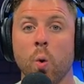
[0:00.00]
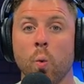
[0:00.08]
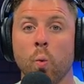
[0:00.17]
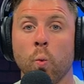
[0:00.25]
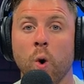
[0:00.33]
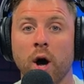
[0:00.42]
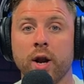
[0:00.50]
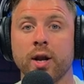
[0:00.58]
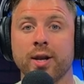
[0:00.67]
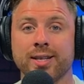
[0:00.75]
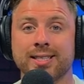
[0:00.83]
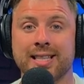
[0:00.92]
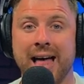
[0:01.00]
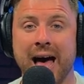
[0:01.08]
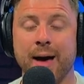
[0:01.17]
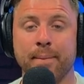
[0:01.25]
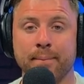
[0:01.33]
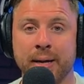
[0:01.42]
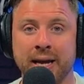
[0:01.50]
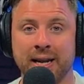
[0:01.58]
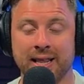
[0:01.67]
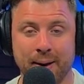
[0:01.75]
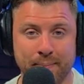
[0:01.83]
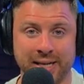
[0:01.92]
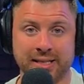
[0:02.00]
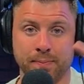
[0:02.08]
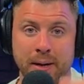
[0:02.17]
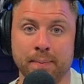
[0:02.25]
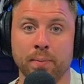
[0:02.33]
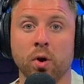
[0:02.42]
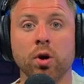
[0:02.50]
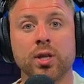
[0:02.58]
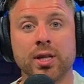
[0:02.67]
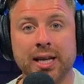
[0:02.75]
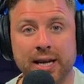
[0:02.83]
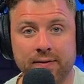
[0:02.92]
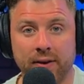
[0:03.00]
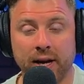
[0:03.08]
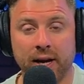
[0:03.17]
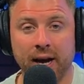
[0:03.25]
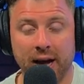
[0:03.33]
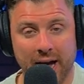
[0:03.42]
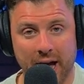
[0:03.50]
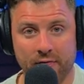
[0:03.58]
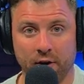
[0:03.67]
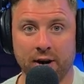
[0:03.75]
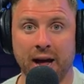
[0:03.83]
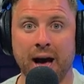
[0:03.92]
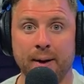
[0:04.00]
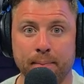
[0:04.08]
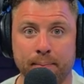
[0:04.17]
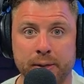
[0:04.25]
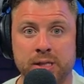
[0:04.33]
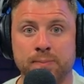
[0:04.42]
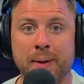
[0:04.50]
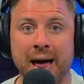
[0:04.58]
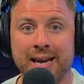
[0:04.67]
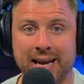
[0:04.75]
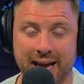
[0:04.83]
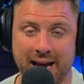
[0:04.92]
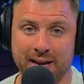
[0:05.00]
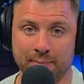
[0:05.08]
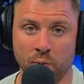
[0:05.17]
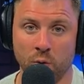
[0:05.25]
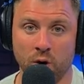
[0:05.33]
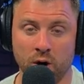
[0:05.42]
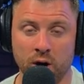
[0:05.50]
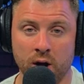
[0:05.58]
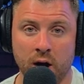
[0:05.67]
What does that mean? That means people are leaving and they're not spending anymore,